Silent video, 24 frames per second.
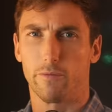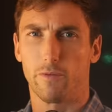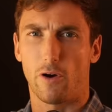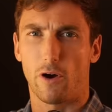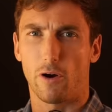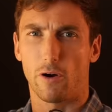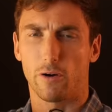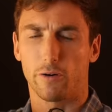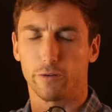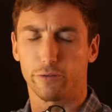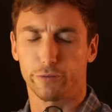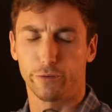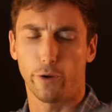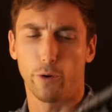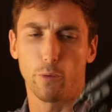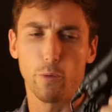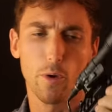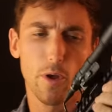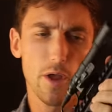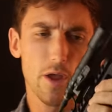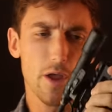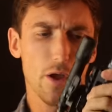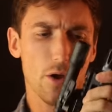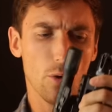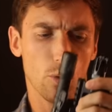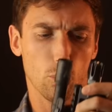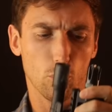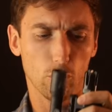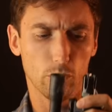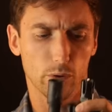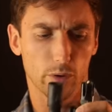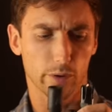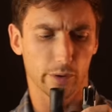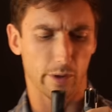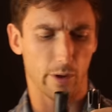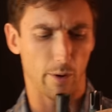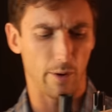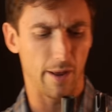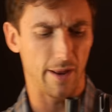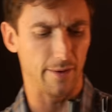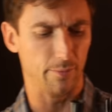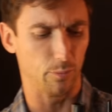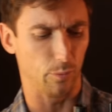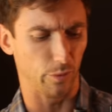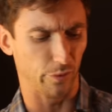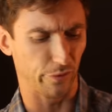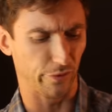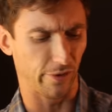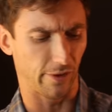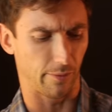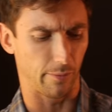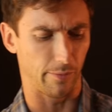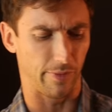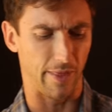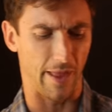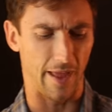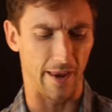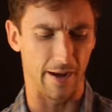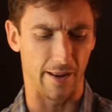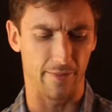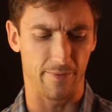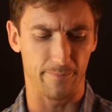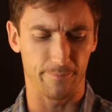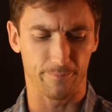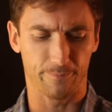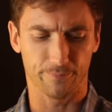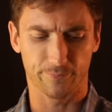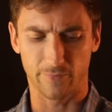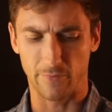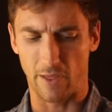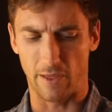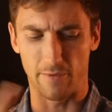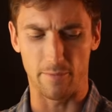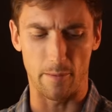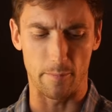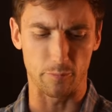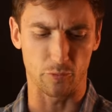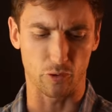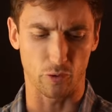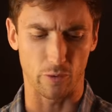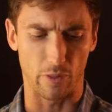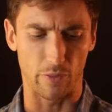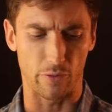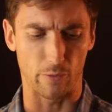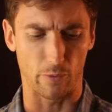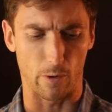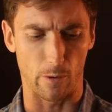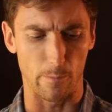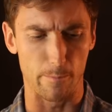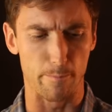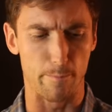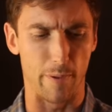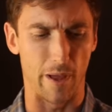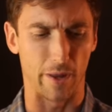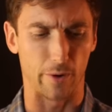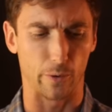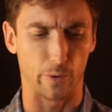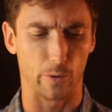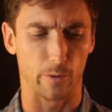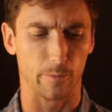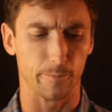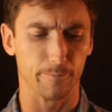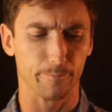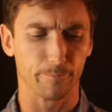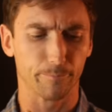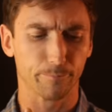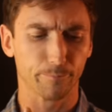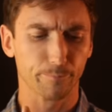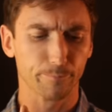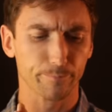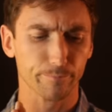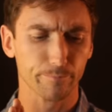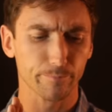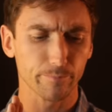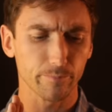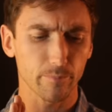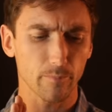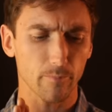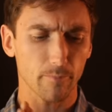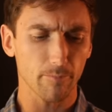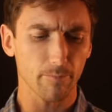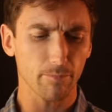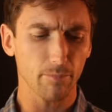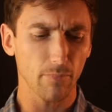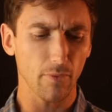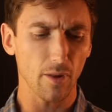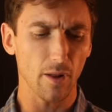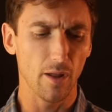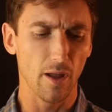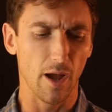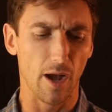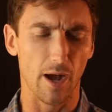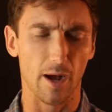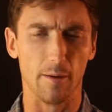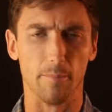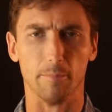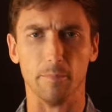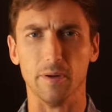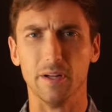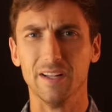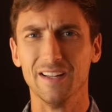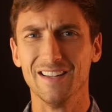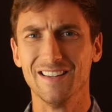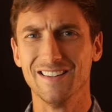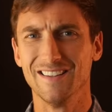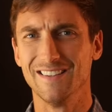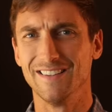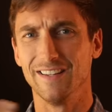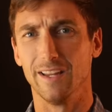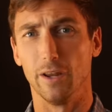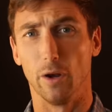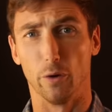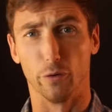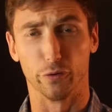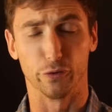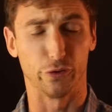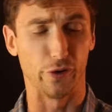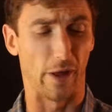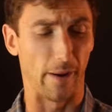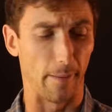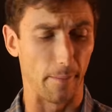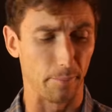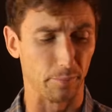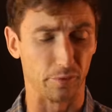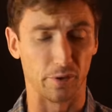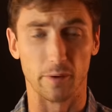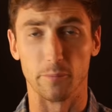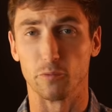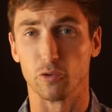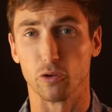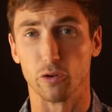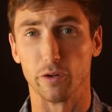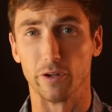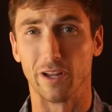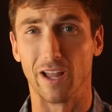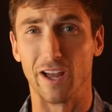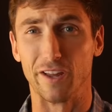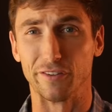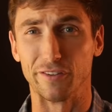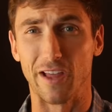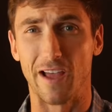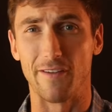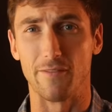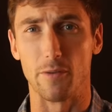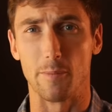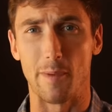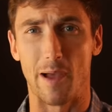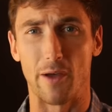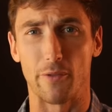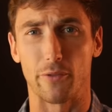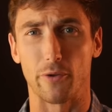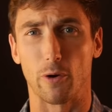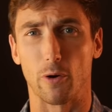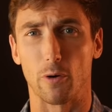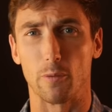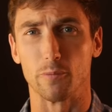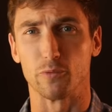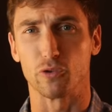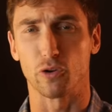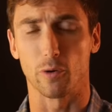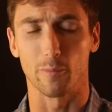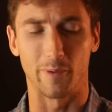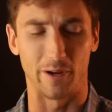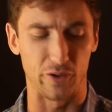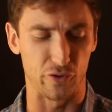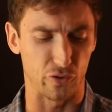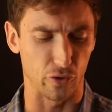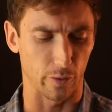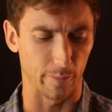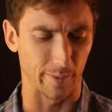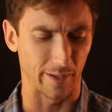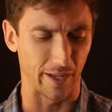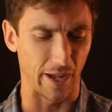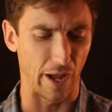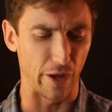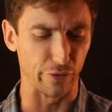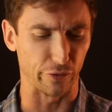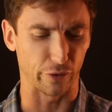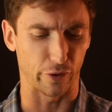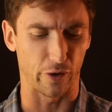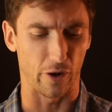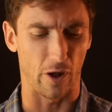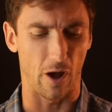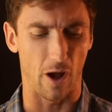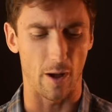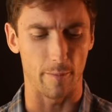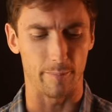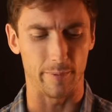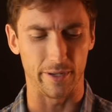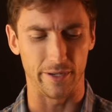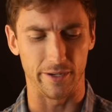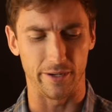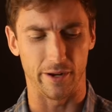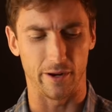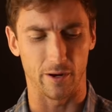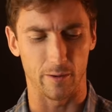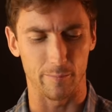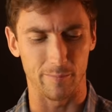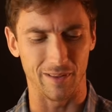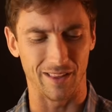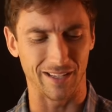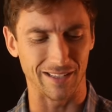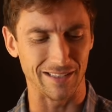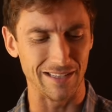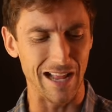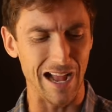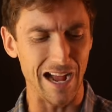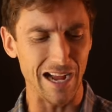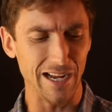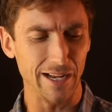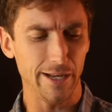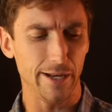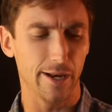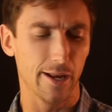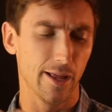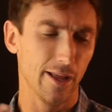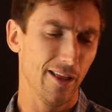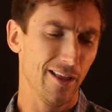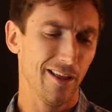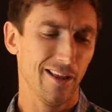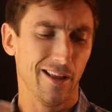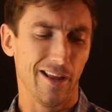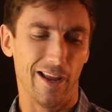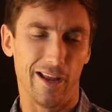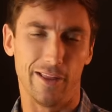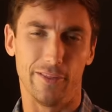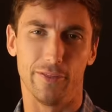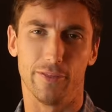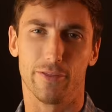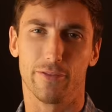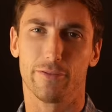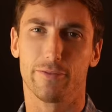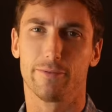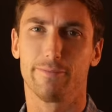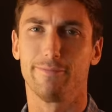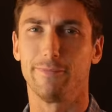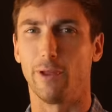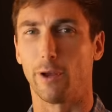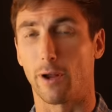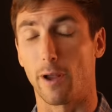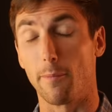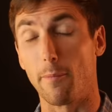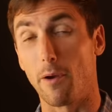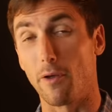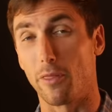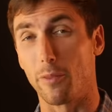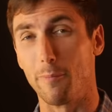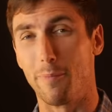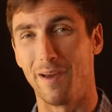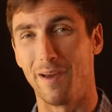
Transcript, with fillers: far. So we'll go ahead and we'll stick with that. I, am sure that there are better, um, you know, setups. I'm sure you guys have them out there. I'm sure my German guys are going to hop in here and be like, nine, and, you know, come out the